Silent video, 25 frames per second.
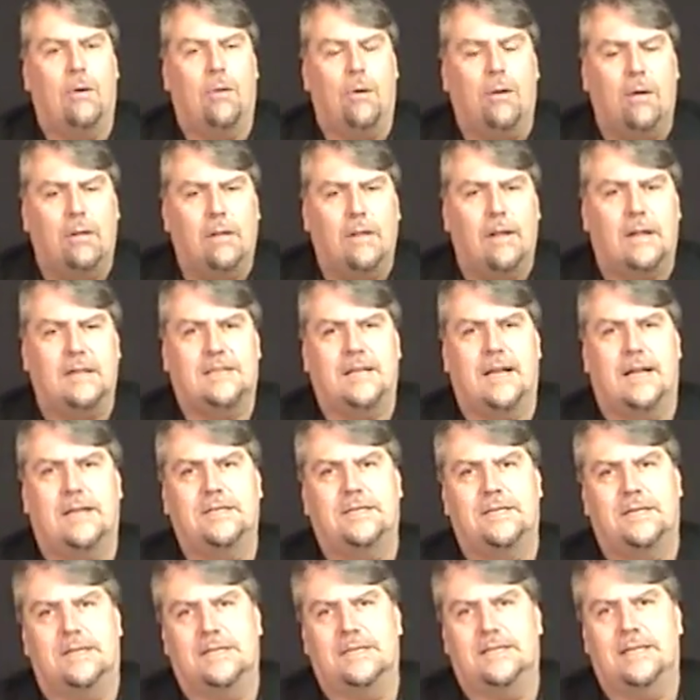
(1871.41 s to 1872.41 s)
all
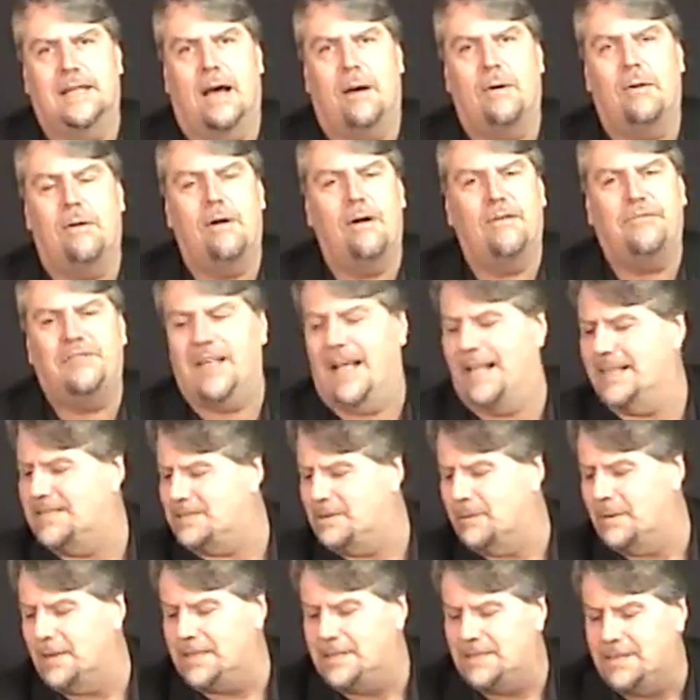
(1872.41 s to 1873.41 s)
attention is now off that,
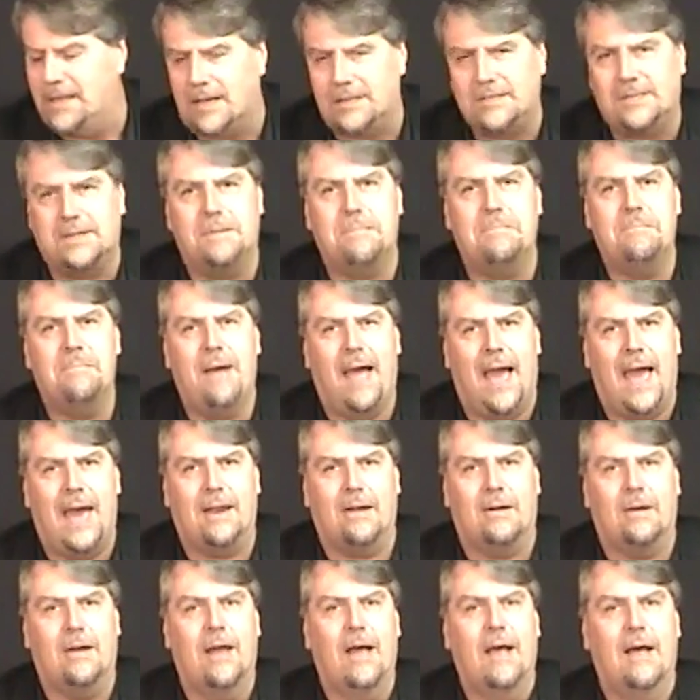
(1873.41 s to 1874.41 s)
so it doesn't
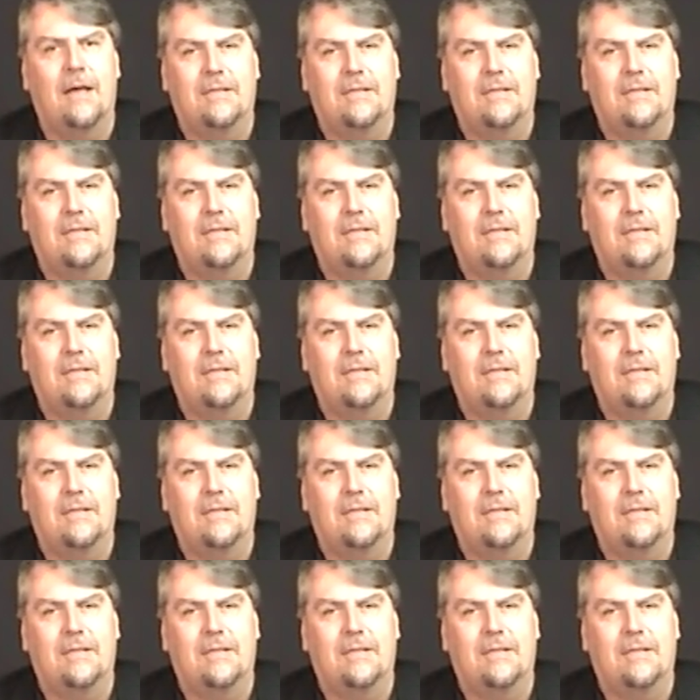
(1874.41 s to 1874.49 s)
matter.